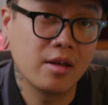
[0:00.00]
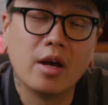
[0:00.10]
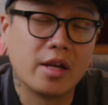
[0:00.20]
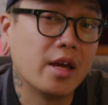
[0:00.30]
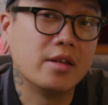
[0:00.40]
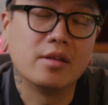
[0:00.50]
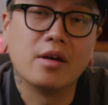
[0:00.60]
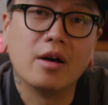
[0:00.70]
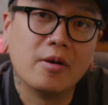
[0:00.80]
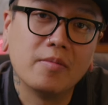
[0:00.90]
Again,
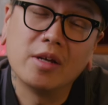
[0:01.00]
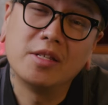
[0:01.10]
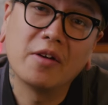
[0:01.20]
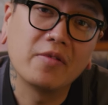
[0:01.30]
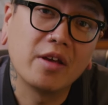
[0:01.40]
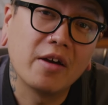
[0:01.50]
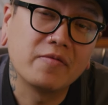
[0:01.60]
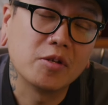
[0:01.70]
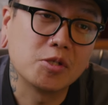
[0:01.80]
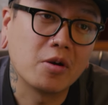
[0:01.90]
um, I definitely have
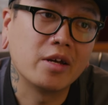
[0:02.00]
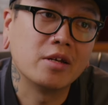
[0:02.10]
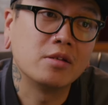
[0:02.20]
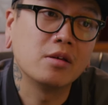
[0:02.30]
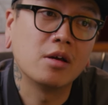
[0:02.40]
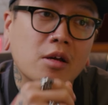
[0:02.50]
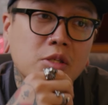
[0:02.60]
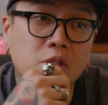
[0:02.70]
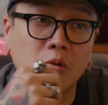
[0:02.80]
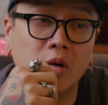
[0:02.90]
to try it. Uh,
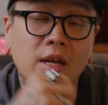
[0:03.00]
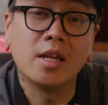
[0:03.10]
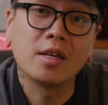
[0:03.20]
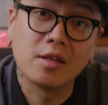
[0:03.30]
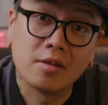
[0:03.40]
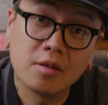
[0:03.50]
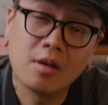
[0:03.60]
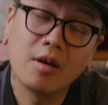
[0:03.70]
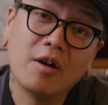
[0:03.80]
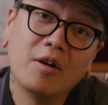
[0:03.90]
so uh, Innokin,
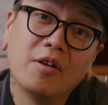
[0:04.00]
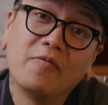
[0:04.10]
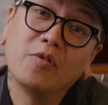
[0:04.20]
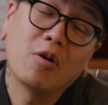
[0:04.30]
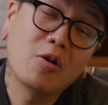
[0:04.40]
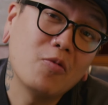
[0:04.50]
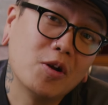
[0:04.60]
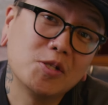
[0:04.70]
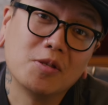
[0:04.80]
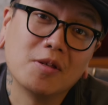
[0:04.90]
uh, if you are
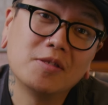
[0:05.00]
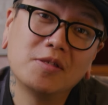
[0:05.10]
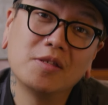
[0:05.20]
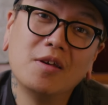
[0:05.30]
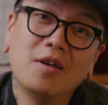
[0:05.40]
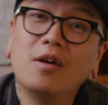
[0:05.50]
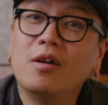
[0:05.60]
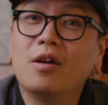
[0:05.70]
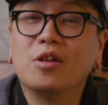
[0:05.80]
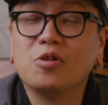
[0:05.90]
watching this
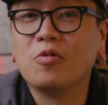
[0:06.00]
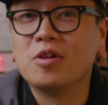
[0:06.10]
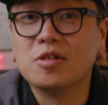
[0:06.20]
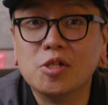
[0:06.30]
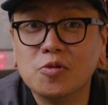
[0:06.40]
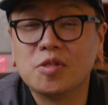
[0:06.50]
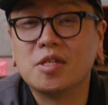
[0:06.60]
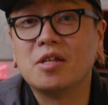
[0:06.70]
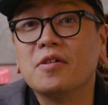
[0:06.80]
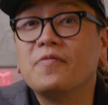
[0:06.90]
and you wanted to
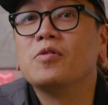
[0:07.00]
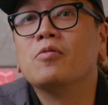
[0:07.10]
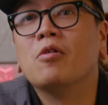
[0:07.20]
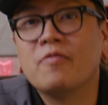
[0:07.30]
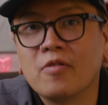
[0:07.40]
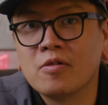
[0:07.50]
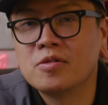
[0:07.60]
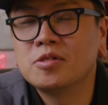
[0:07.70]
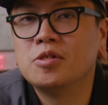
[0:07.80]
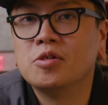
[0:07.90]
send a few over
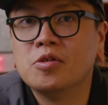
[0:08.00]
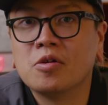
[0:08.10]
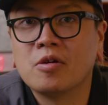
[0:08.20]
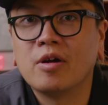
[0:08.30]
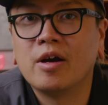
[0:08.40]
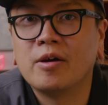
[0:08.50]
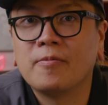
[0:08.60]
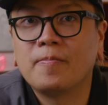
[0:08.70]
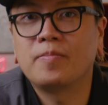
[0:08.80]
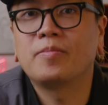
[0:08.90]
to your, uh,
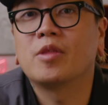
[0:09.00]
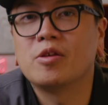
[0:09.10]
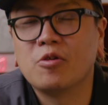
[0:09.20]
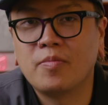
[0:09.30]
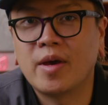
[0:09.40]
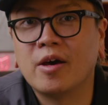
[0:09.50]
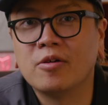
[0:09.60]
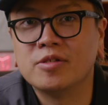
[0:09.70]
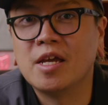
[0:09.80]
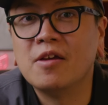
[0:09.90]
your
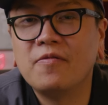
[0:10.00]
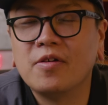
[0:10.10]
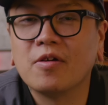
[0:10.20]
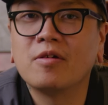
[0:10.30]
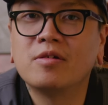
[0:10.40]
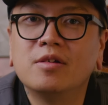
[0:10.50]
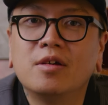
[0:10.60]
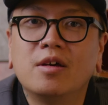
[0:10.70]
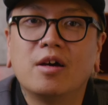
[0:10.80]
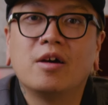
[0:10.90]
pal Dave here,
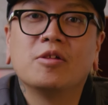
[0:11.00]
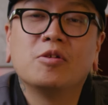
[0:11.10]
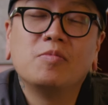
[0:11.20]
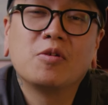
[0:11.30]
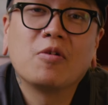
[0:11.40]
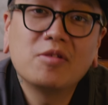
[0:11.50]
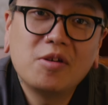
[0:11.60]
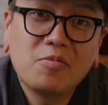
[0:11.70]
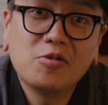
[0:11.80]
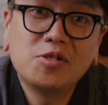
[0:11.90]
uh, that'd be greatly
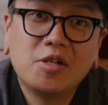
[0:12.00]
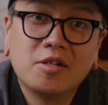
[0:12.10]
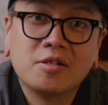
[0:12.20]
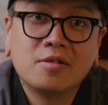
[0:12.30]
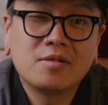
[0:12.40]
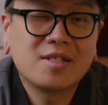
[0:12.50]
appreciated.